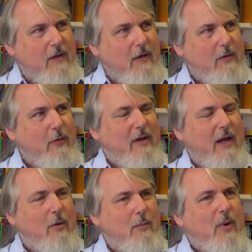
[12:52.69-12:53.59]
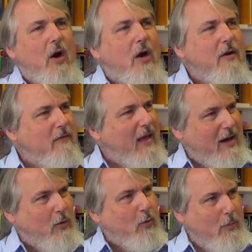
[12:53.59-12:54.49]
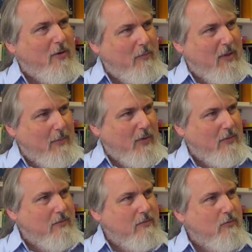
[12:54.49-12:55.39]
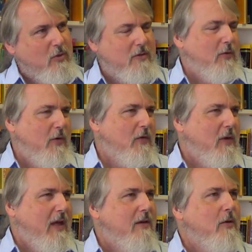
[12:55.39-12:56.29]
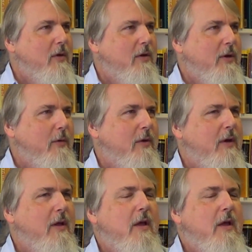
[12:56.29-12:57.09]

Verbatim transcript: You know, you are now part of that group of people, which of course you can't do on your own.